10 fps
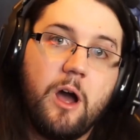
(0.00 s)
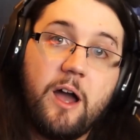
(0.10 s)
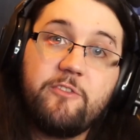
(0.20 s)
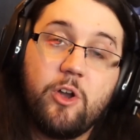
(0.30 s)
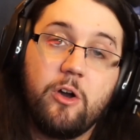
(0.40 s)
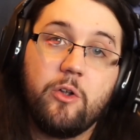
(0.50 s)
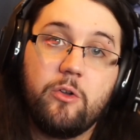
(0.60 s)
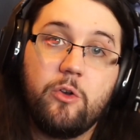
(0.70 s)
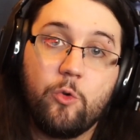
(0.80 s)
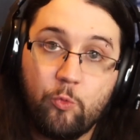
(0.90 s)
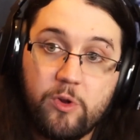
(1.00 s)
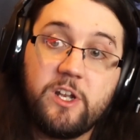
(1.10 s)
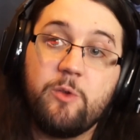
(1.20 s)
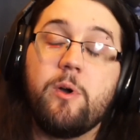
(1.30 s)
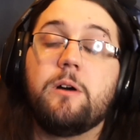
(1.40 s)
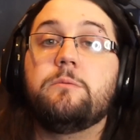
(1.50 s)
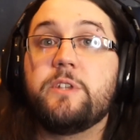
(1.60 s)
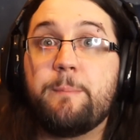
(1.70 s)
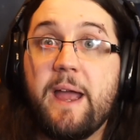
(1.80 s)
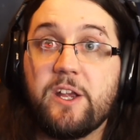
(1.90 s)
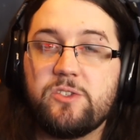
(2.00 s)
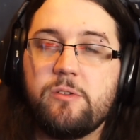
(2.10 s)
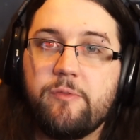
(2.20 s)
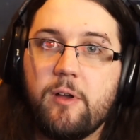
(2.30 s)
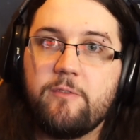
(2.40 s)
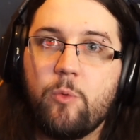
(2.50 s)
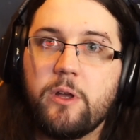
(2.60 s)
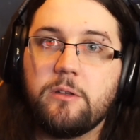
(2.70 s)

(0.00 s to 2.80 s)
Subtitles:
I've gotten on really well with the Mag251.